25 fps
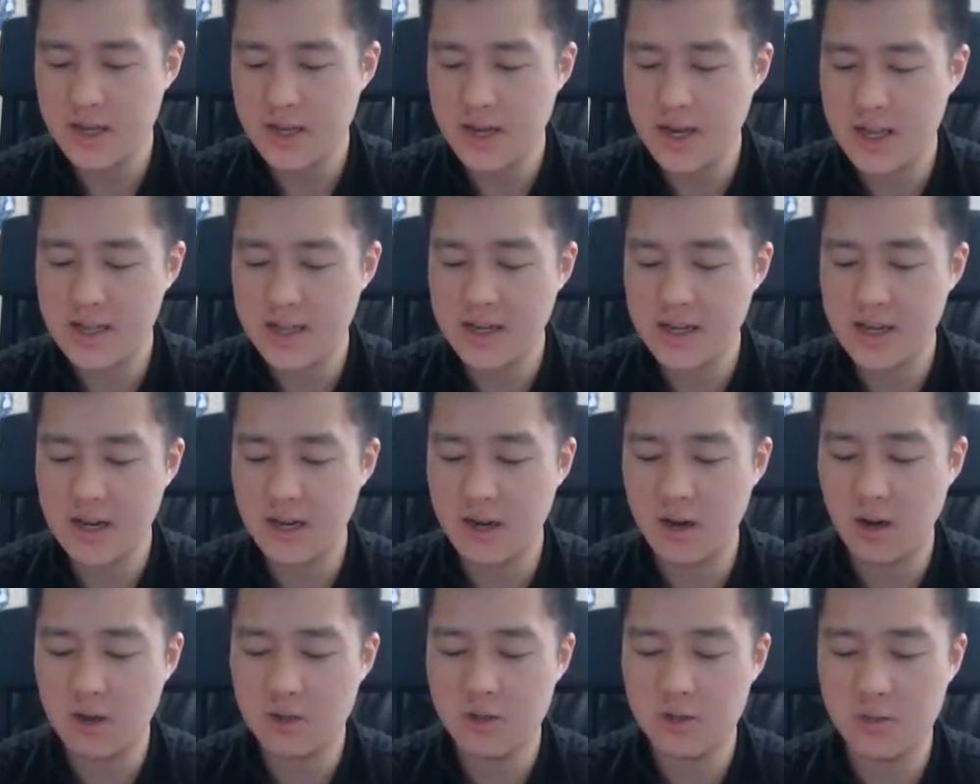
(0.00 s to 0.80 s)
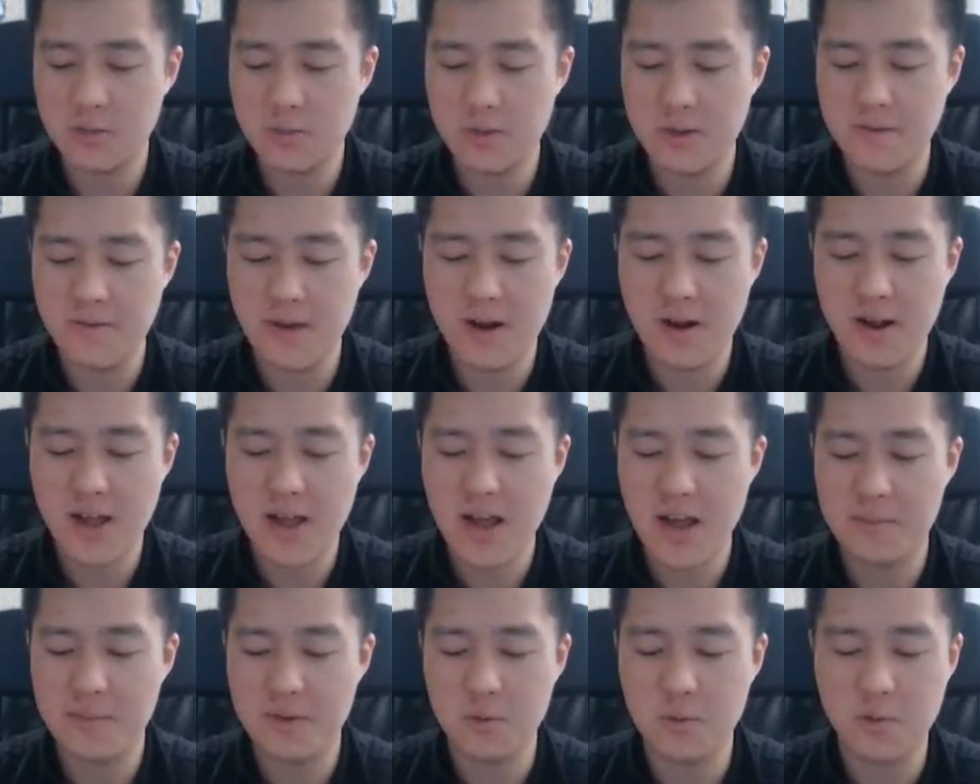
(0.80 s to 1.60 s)
I think I'll also be very
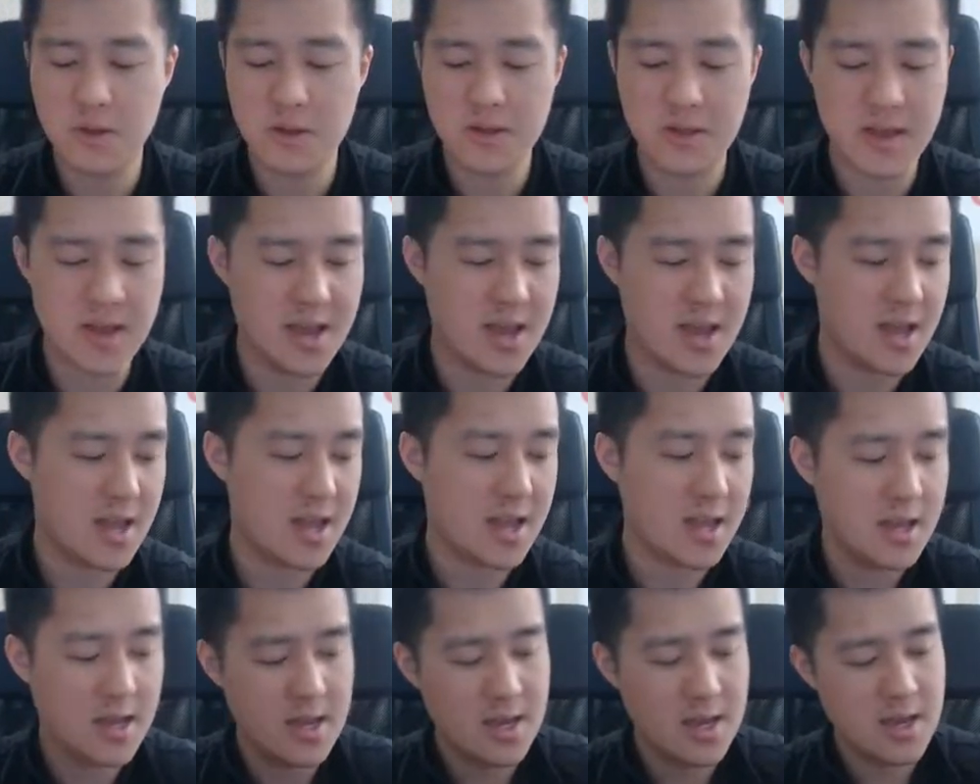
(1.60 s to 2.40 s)
happy with a